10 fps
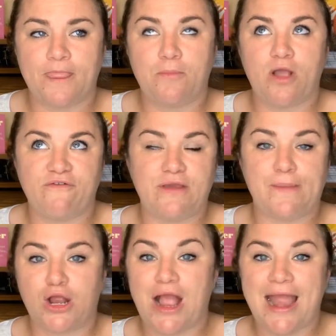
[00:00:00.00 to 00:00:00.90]
profit
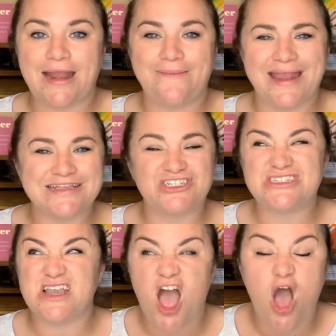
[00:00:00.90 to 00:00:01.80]
per item and it's
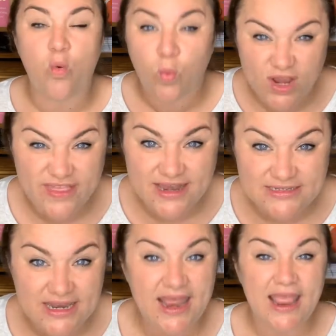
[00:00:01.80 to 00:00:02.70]
just not worth
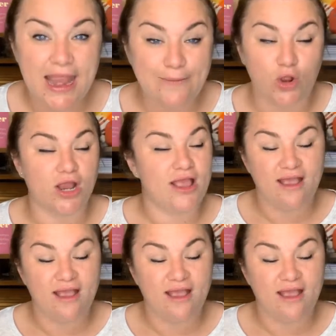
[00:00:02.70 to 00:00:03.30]
it anymore.